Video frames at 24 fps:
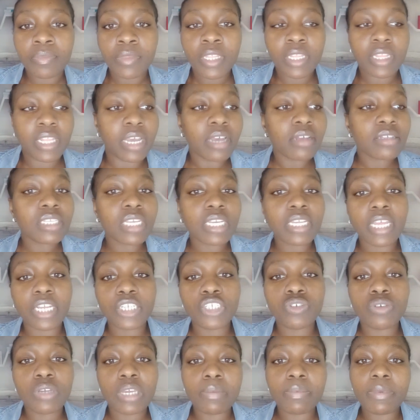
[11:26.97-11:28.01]
They'll see that
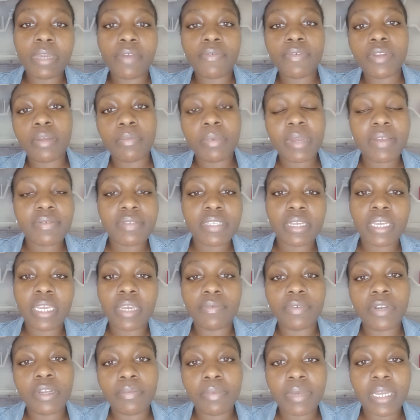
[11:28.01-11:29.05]
you keep giving them gifts and
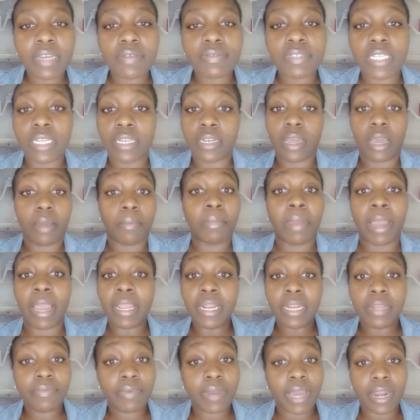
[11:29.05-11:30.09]
giving them gifts, and I
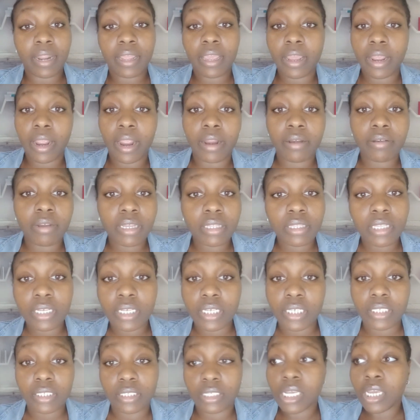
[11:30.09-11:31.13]
ain't even got to get her nothing
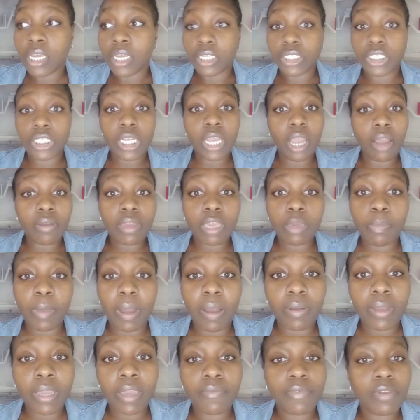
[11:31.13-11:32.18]
because she gonna keep
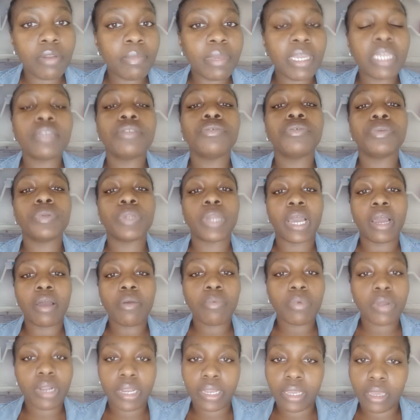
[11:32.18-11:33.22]
on giving to me. Do not
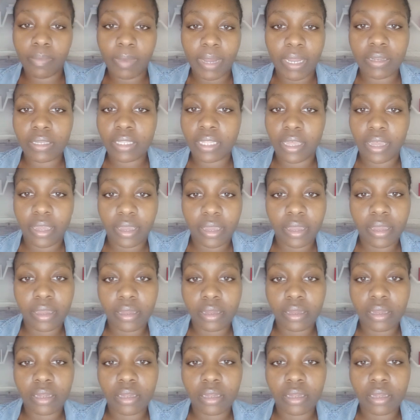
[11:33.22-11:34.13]
worry about that.